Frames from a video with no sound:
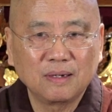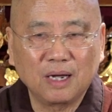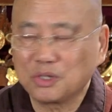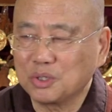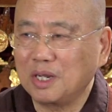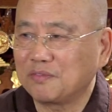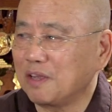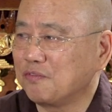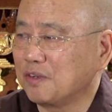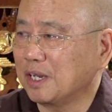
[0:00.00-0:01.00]
I shouldn't have
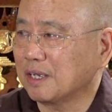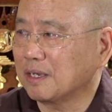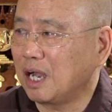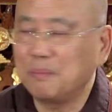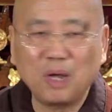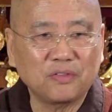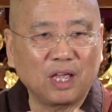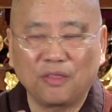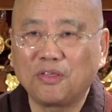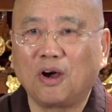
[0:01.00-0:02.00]
that feeling. I'm not
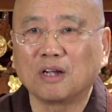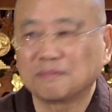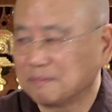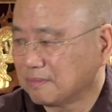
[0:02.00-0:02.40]
that thought.